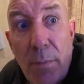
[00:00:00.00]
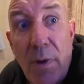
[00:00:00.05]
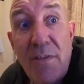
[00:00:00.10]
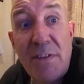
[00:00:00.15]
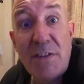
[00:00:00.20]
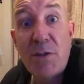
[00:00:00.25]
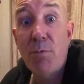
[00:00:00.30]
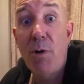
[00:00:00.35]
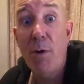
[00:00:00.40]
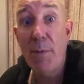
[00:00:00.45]
and
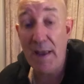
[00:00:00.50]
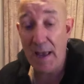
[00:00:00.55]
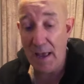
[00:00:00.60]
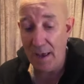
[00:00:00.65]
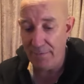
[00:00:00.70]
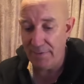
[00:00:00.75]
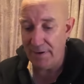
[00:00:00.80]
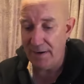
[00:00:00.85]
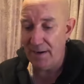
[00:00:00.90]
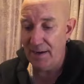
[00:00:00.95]
this is why we
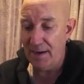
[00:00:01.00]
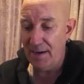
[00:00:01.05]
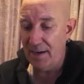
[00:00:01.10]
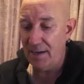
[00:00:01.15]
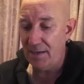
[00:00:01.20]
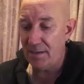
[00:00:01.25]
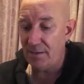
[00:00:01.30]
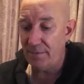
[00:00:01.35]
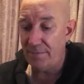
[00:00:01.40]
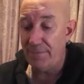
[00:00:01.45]
have it,
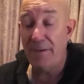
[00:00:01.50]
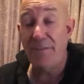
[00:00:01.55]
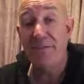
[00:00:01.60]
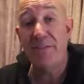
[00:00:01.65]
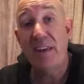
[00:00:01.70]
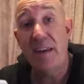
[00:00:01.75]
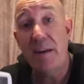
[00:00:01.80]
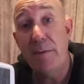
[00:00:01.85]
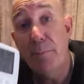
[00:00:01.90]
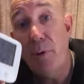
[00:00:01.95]
is
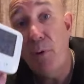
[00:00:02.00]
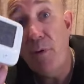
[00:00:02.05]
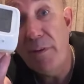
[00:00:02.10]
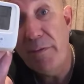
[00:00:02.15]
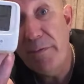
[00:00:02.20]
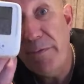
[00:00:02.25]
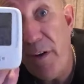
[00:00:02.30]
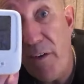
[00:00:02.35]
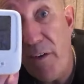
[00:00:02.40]
15.5.